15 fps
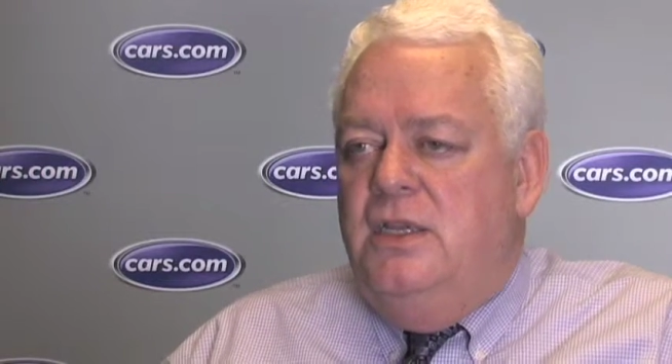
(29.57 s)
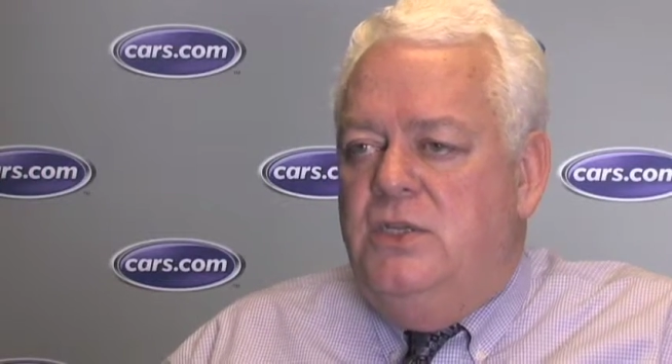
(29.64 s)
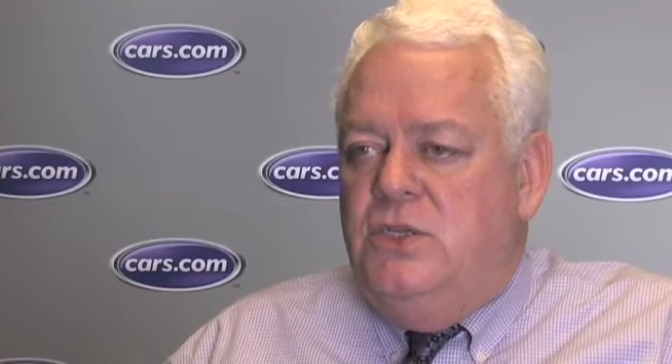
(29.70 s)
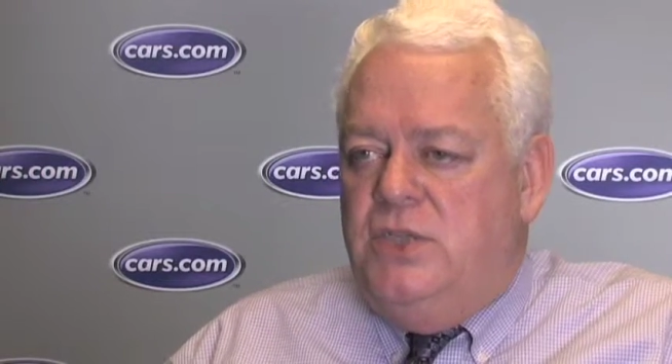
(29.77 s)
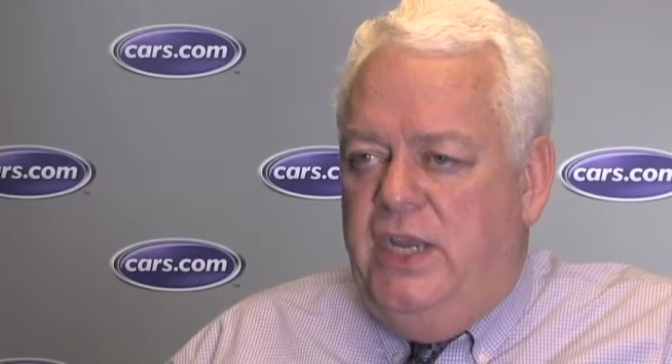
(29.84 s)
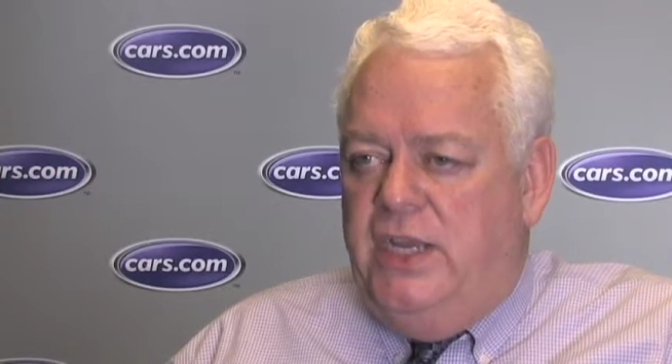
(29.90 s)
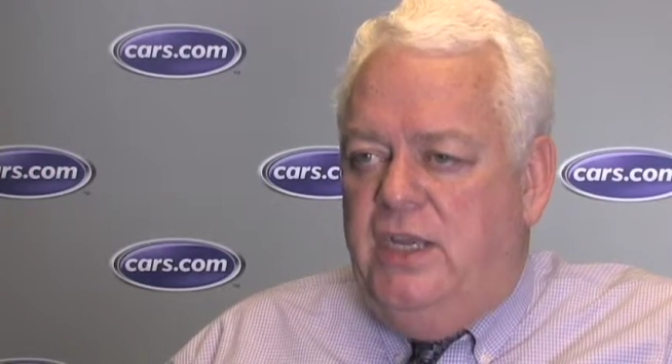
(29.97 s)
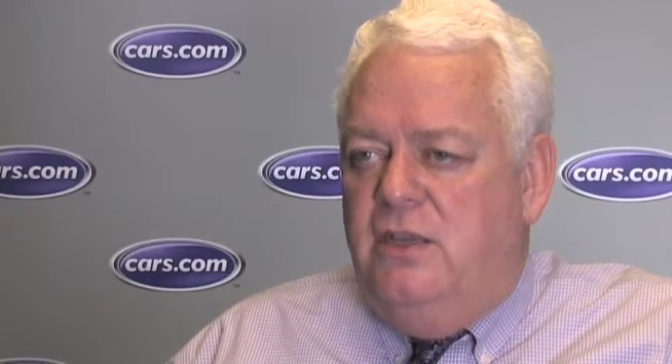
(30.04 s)

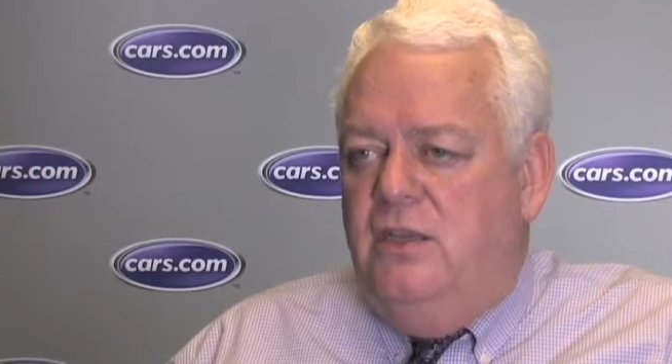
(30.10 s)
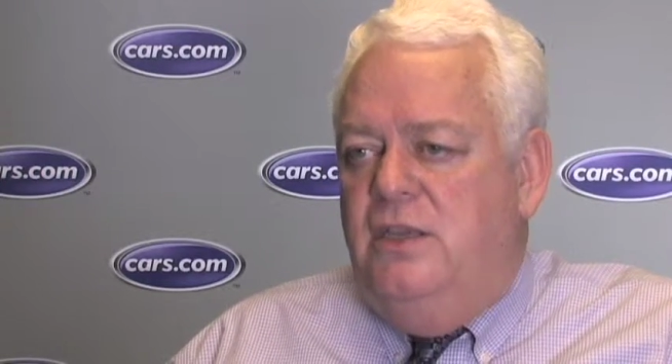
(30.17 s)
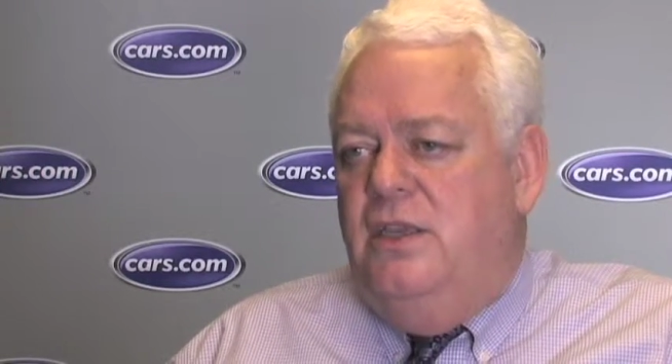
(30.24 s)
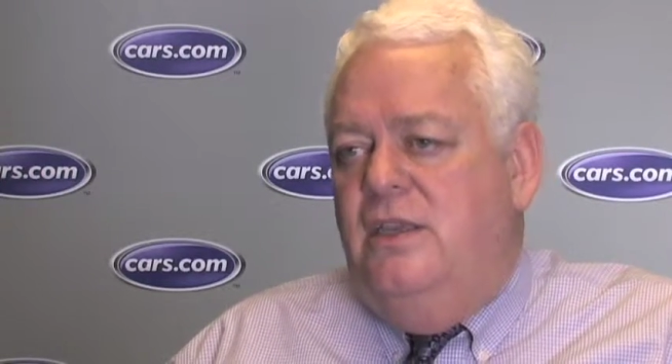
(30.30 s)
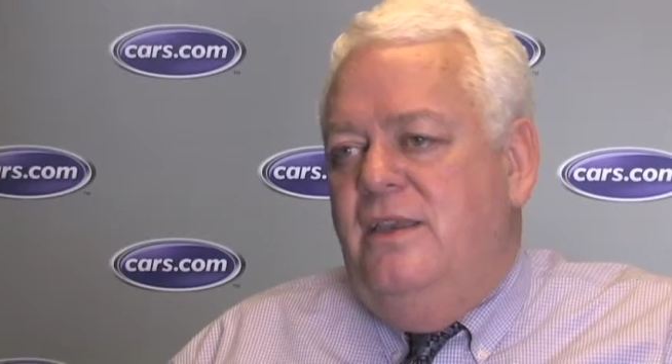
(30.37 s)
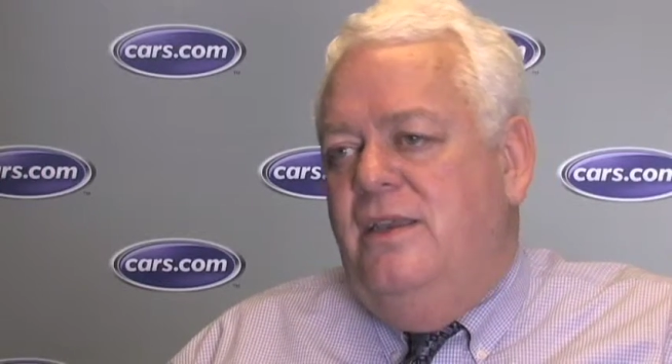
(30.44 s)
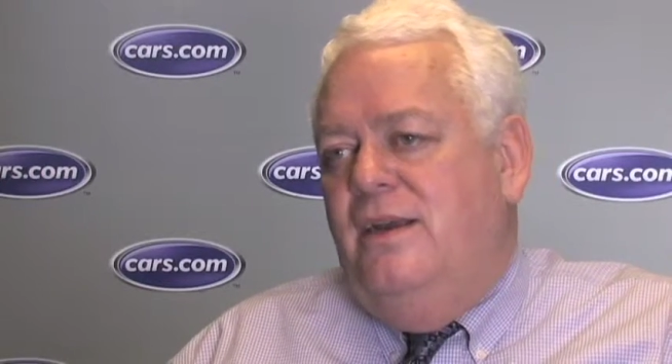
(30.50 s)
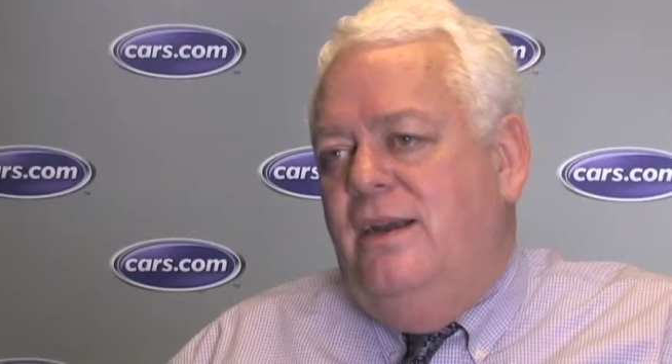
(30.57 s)

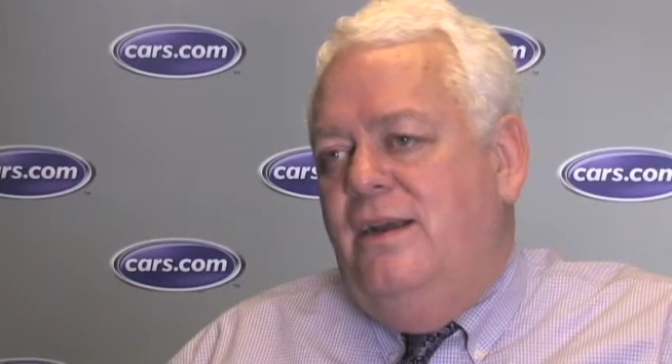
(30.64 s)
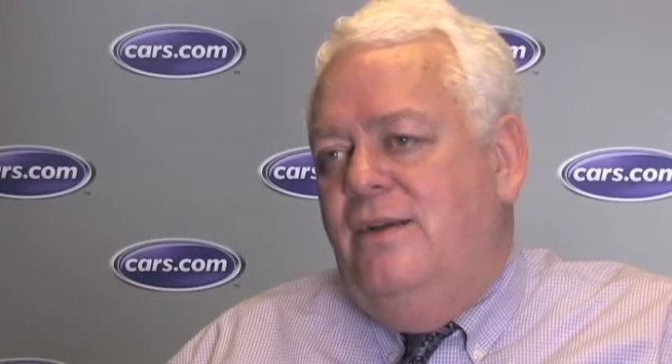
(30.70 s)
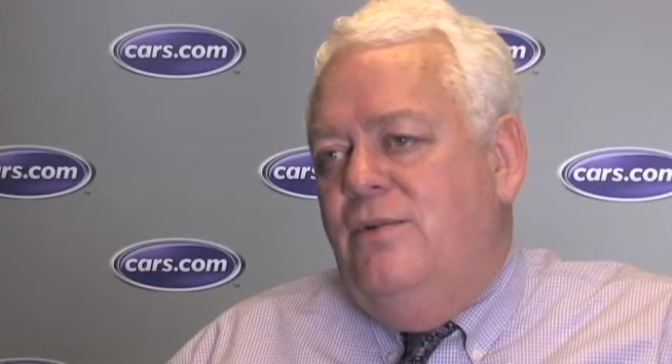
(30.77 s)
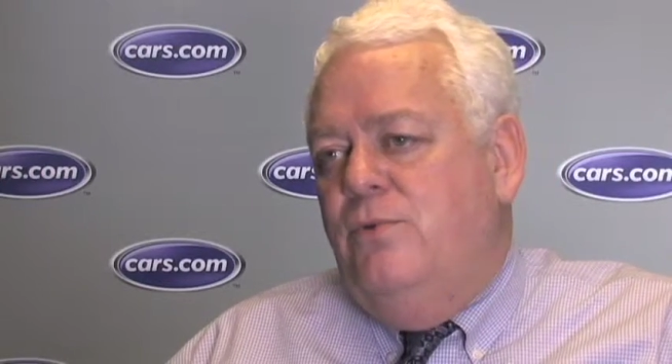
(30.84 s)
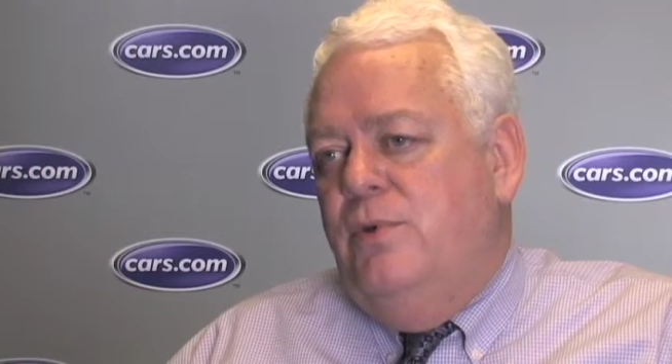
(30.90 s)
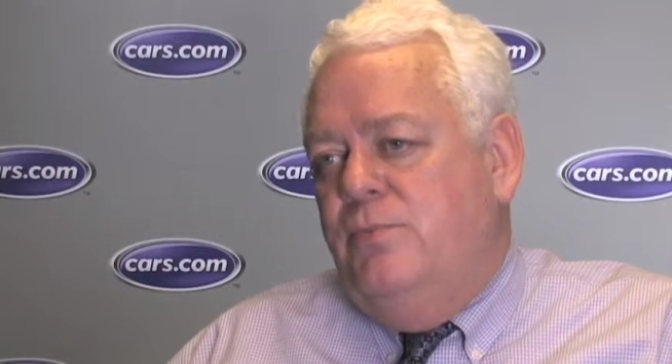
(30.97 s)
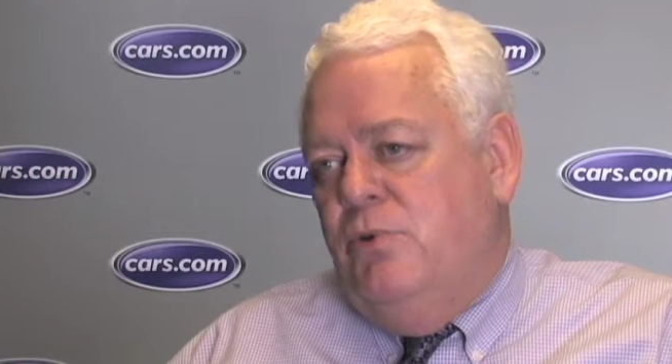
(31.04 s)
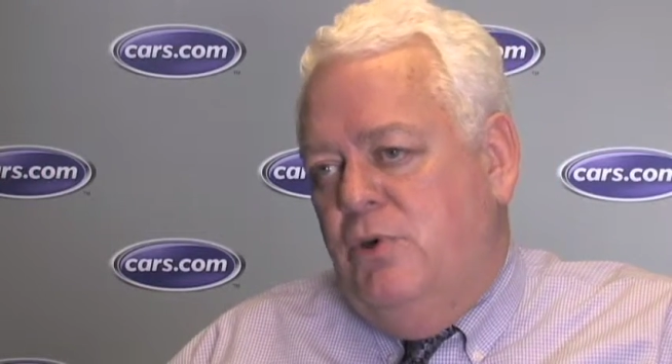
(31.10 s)
Secondly, uh,
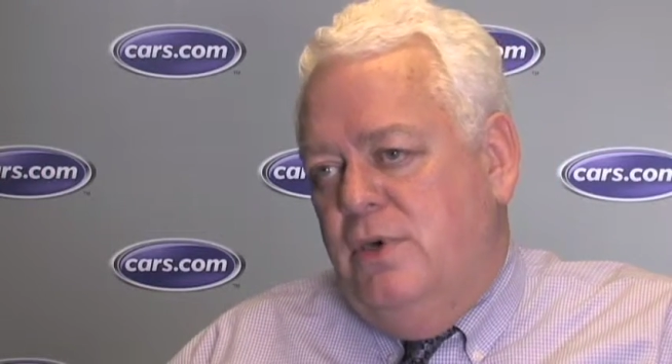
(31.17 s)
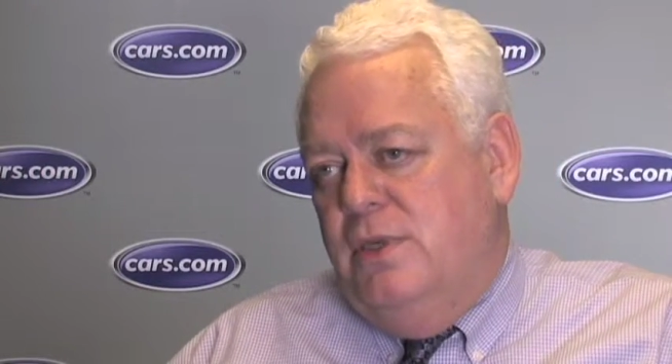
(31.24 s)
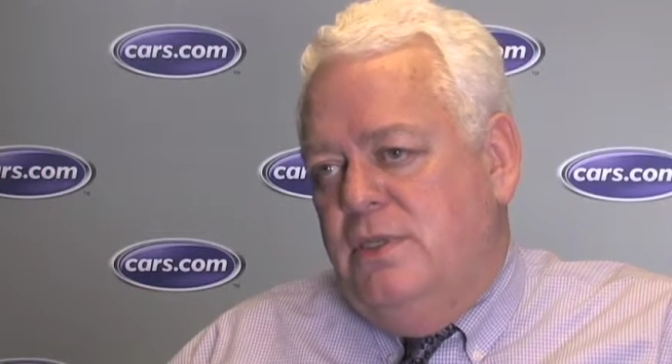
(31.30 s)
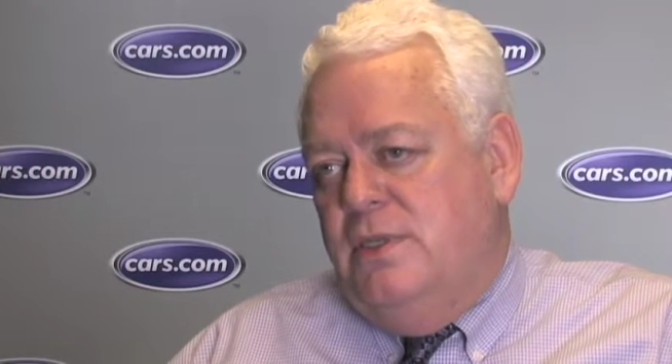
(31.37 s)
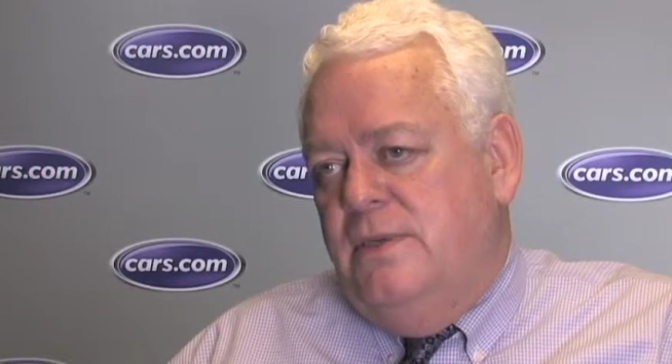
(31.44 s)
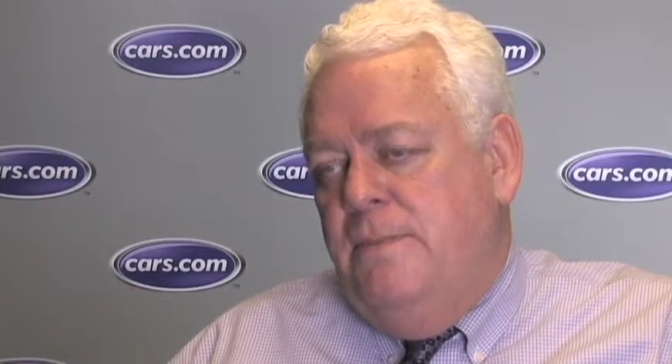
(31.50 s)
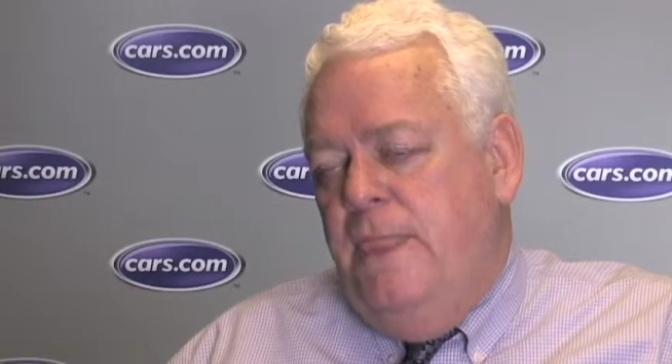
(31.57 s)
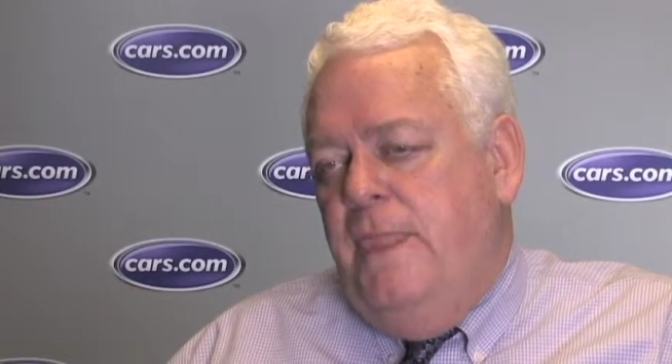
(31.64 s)

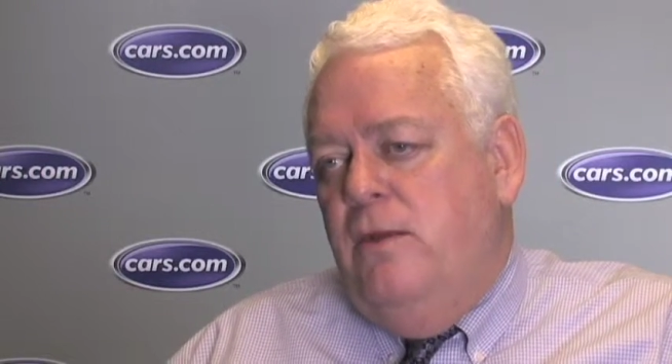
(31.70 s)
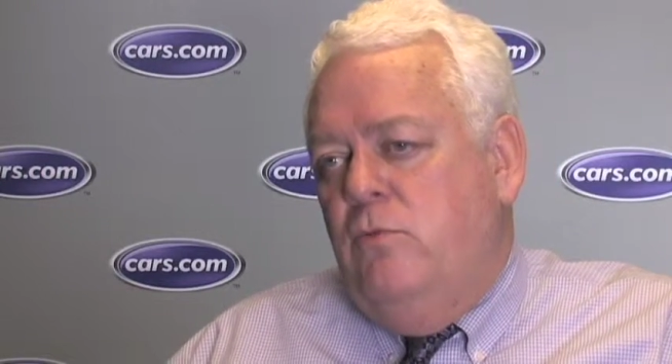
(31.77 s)
reports.